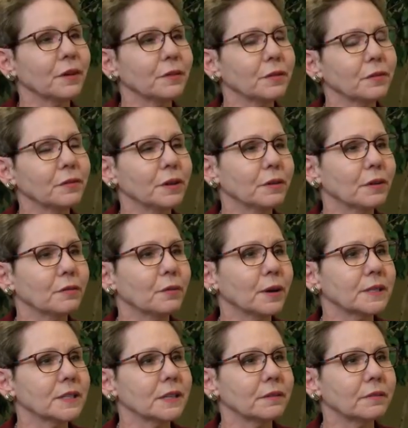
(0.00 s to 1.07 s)
overview of
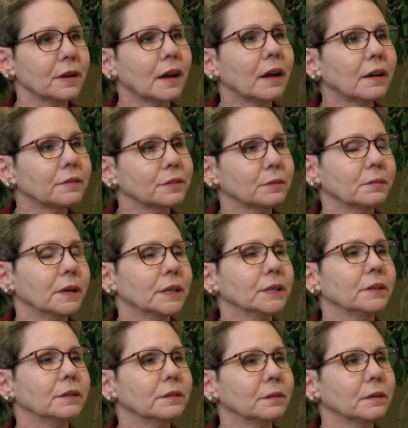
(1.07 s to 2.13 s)
what's involved when
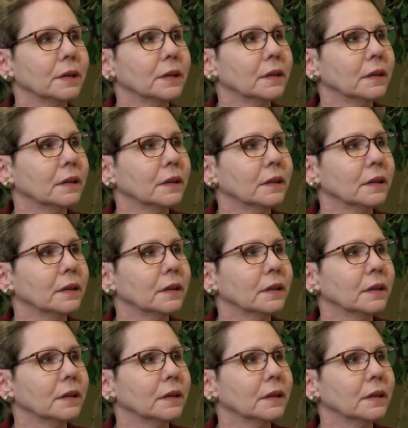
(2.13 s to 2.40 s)
you